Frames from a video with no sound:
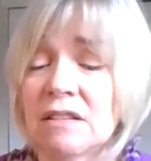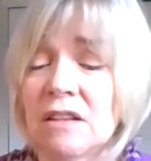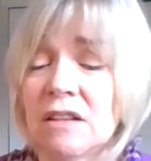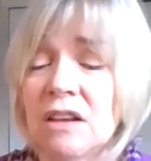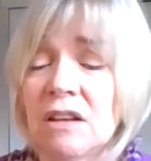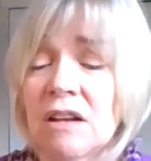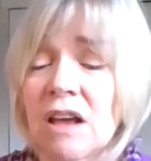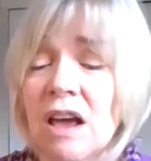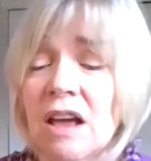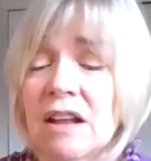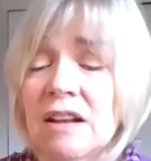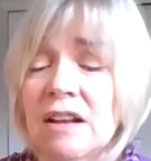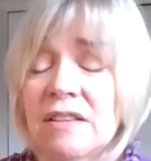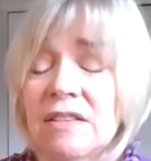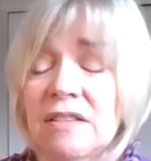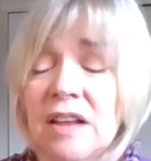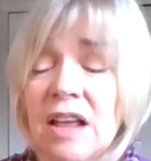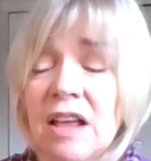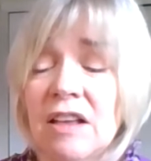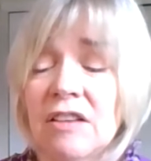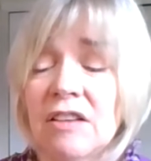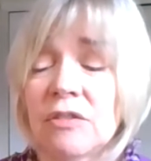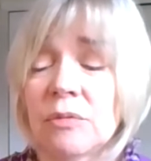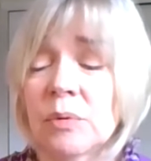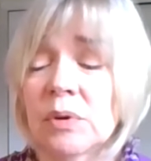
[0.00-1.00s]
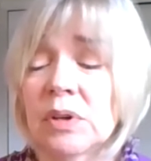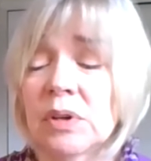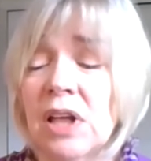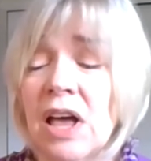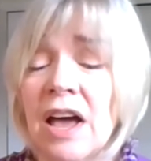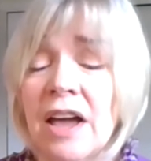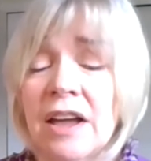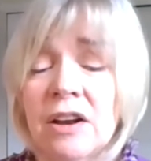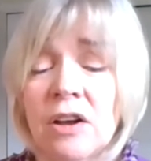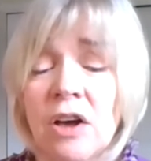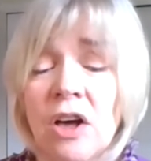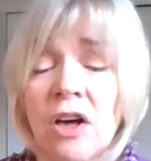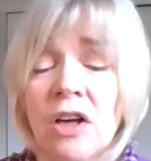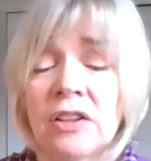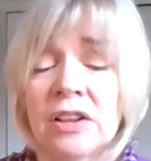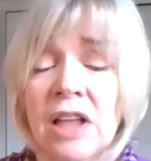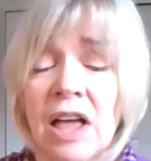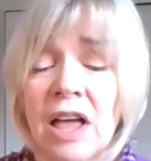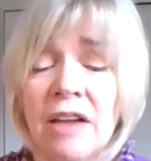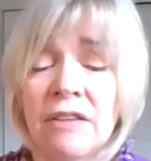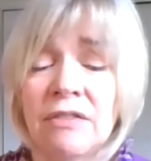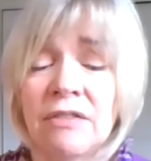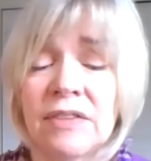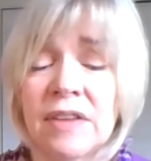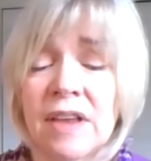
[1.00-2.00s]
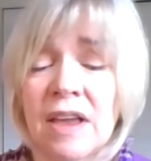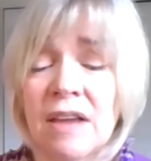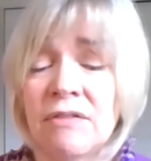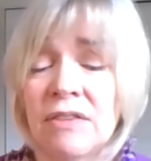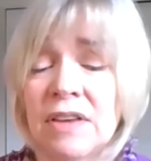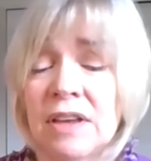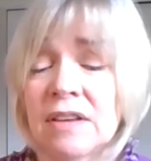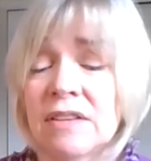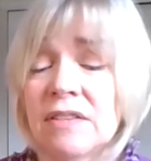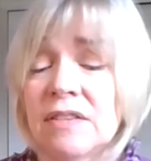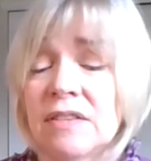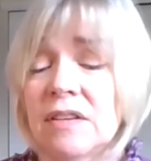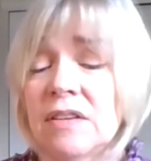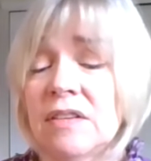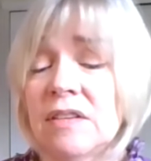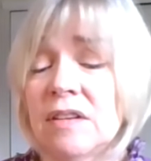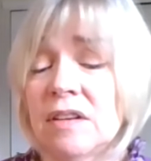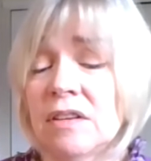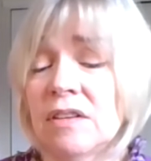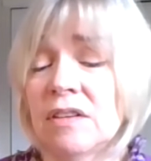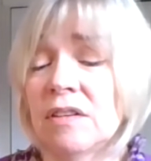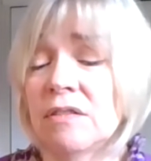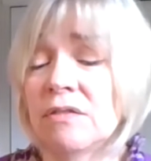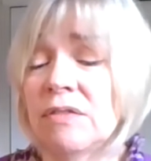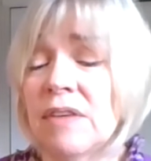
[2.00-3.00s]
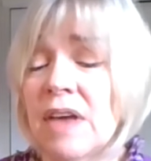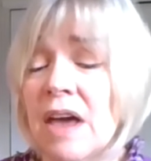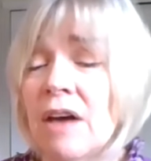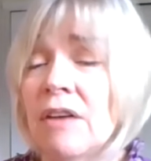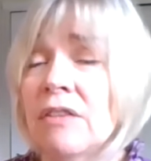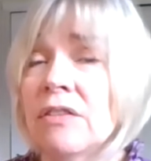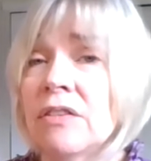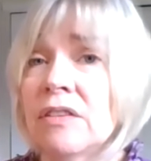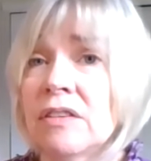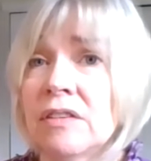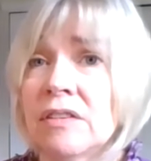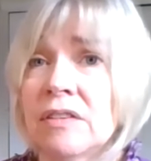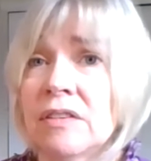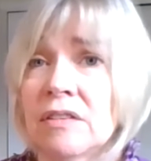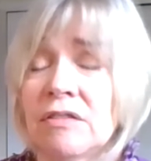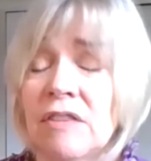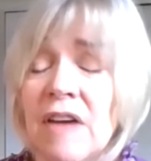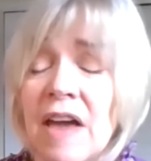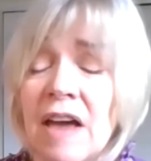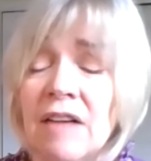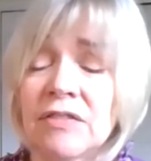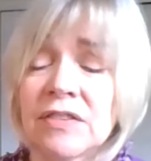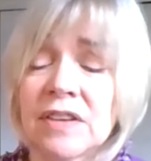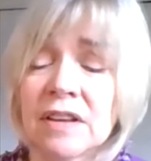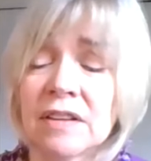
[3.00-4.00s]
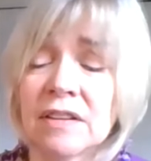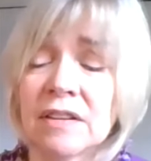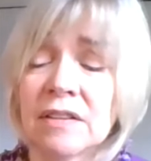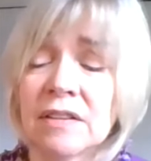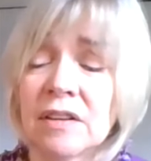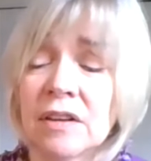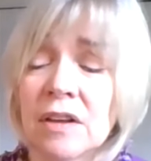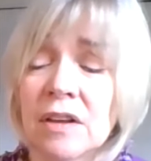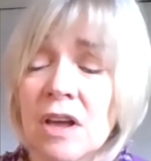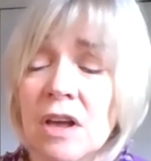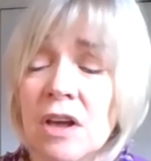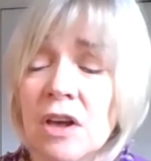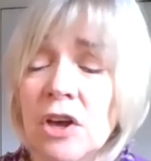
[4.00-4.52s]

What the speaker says: the United States relied on life-saving assistance of thousands of Afghans